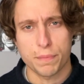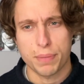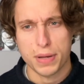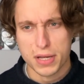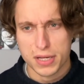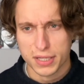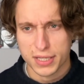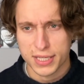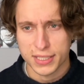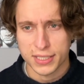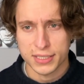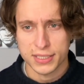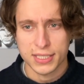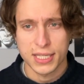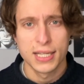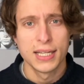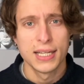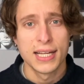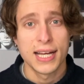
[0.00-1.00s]
Perkins,
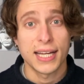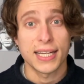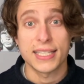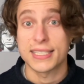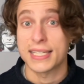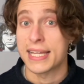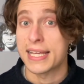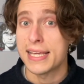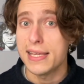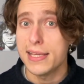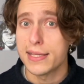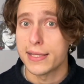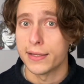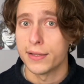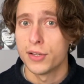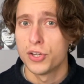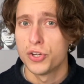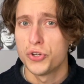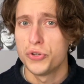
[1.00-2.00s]
and it's
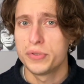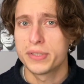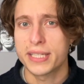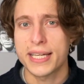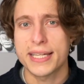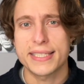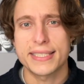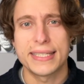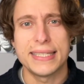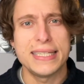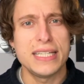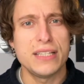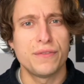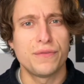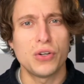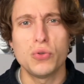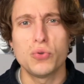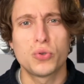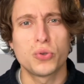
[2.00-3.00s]
he who takes lead
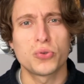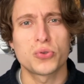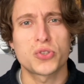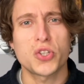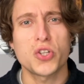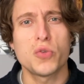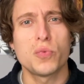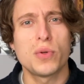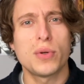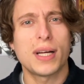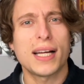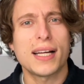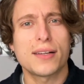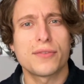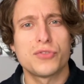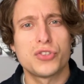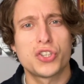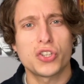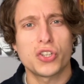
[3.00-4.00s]
vocals. So we'll
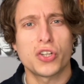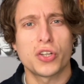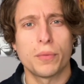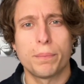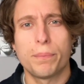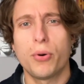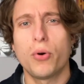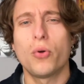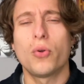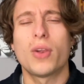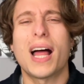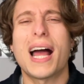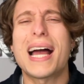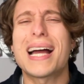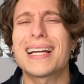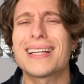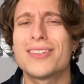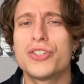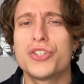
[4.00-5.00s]
have John, Paul
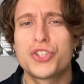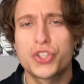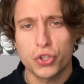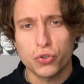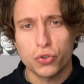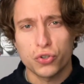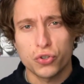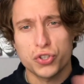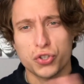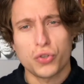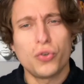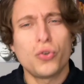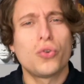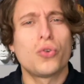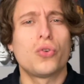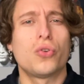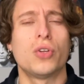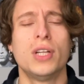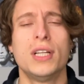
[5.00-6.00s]
and George
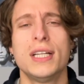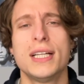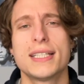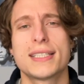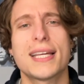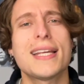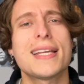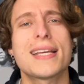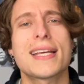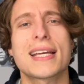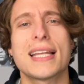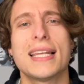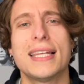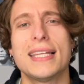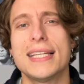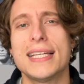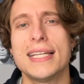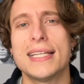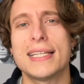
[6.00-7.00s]
all taking a
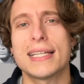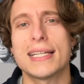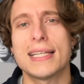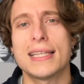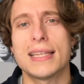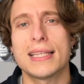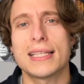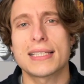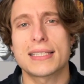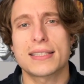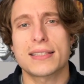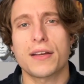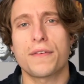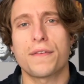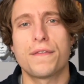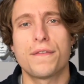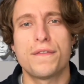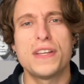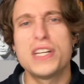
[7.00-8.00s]
lead in this
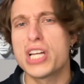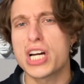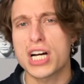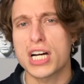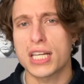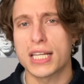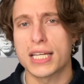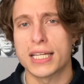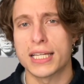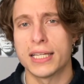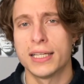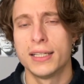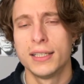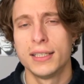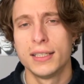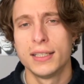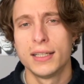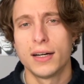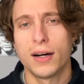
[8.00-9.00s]
finale
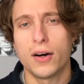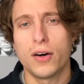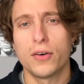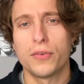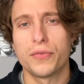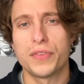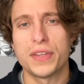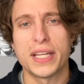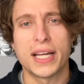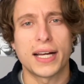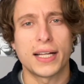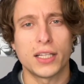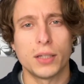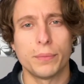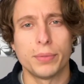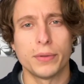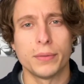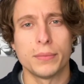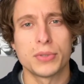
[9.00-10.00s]
of the
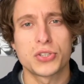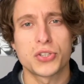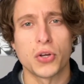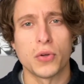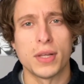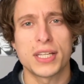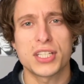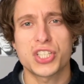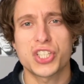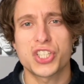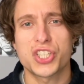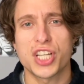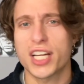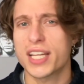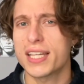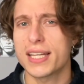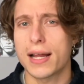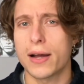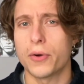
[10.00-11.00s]
album. So let's
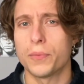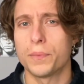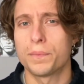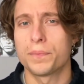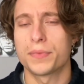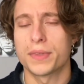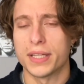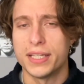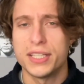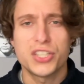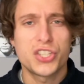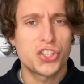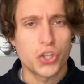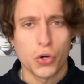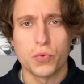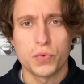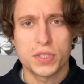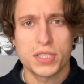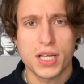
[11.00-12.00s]
check it out. It's
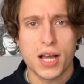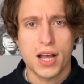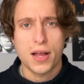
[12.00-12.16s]
showtime.